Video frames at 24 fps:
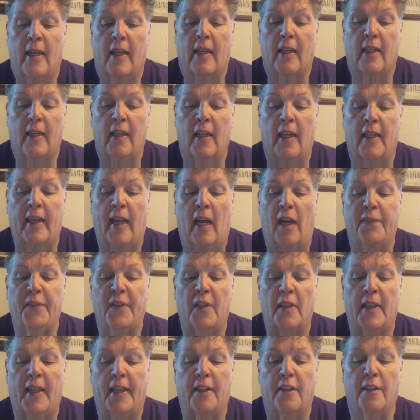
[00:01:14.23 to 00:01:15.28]
cut out the
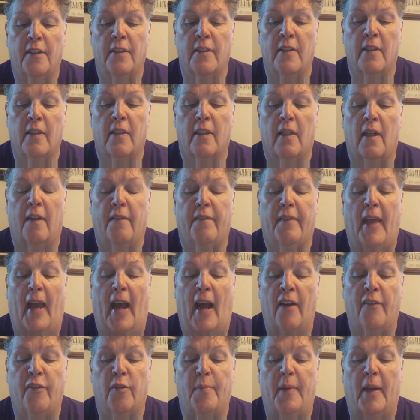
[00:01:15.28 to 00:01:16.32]
letters of the
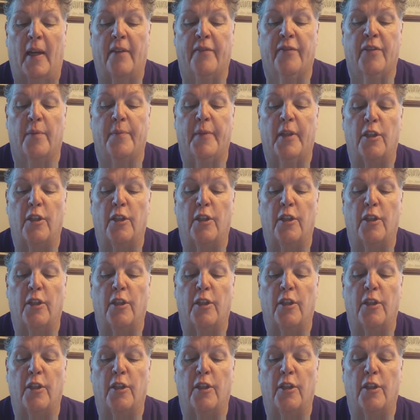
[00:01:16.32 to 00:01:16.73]
alphabet from